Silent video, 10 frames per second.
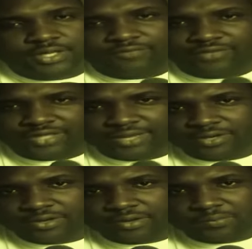If it came
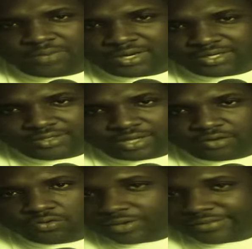down to money, I
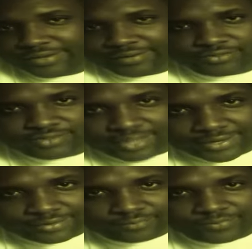don't know why they never
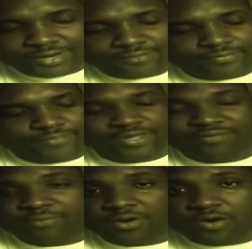signed him. They never even
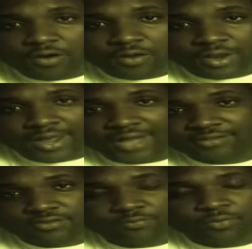gave him a call and
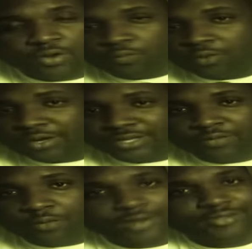asked him what he
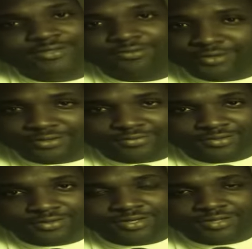wanted or
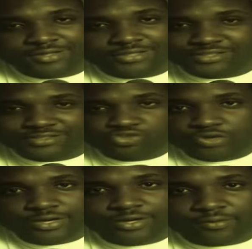anything. They just
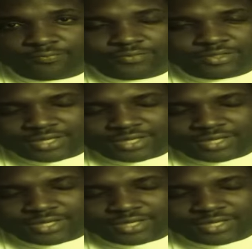traded him.